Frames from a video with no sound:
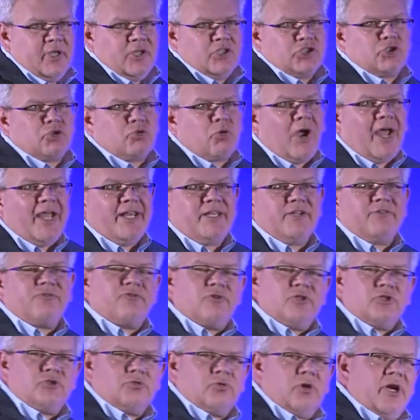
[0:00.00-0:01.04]
try
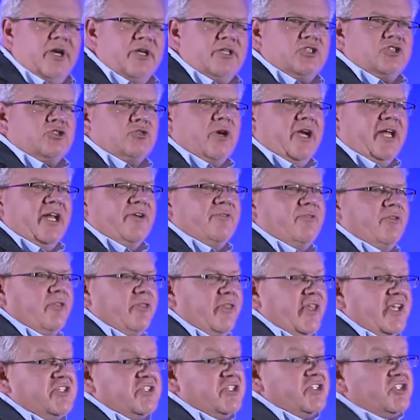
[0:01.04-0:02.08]
different drugs, try different things,